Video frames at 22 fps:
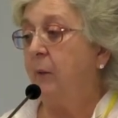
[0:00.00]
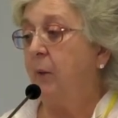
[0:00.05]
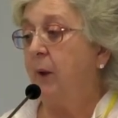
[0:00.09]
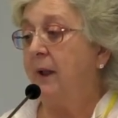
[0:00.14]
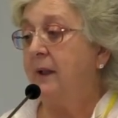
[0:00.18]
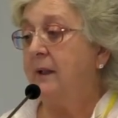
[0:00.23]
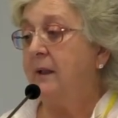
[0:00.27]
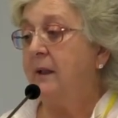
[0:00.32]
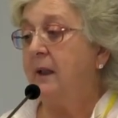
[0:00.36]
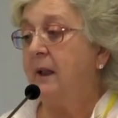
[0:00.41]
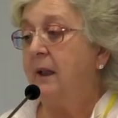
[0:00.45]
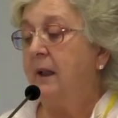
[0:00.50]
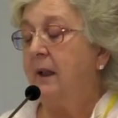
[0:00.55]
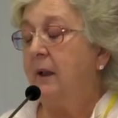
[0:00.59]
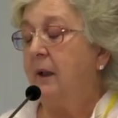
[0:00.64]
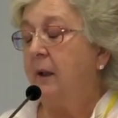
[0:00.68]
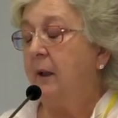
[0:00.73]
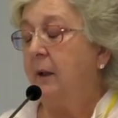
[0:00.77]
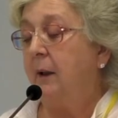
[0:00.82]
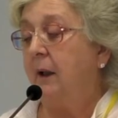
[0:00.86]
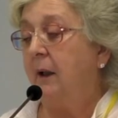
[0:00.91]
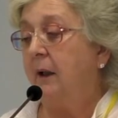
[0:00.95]
One
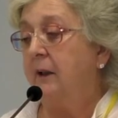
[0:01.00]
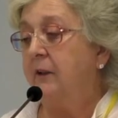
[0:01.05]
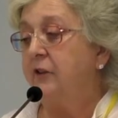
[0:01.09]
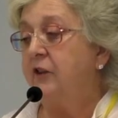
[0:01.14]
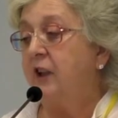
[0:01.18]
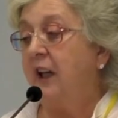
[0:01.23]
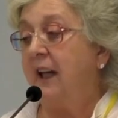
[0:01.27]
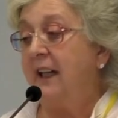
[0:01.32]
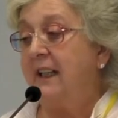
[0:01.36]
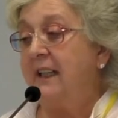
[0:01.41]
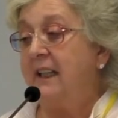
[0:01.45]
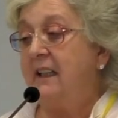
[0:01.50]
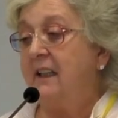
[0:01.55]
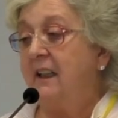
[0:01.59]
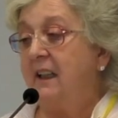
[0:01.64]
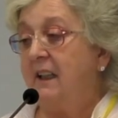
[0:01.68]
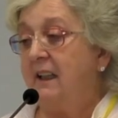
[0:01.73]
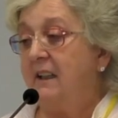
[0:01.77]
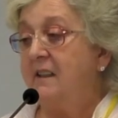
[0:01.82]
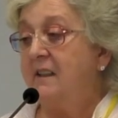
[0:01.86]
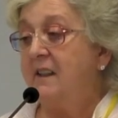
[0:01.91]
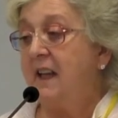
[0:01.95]
shining
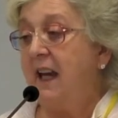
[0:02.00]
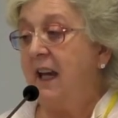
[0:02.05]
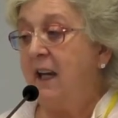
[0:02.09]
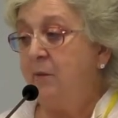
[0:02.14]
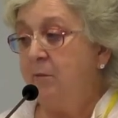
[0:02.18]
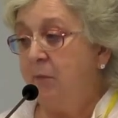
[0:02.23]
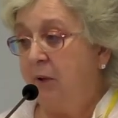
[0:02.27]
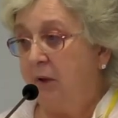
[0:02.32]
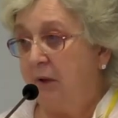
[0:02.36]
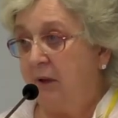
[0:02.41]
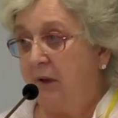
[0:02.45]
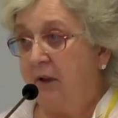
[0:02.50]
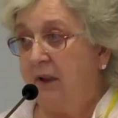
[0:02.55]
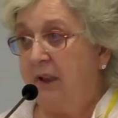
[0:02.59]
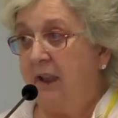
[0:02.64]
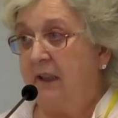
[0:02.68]
example